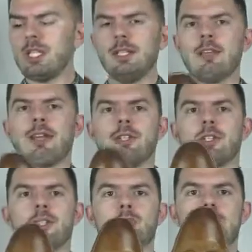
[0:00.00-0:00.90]
They've got the
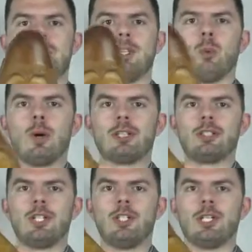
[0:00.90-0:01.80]
contrasting welt
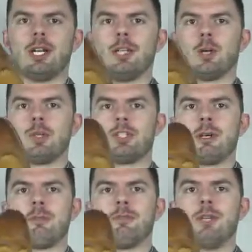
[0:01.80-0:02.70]
stitching on there, which
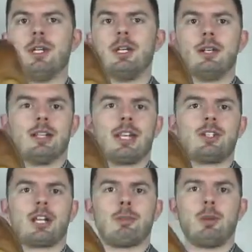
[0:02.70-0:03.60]
a lot of
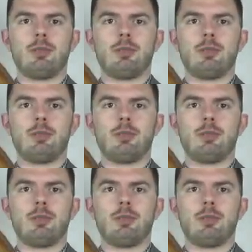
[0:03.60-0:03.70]
gentlemen will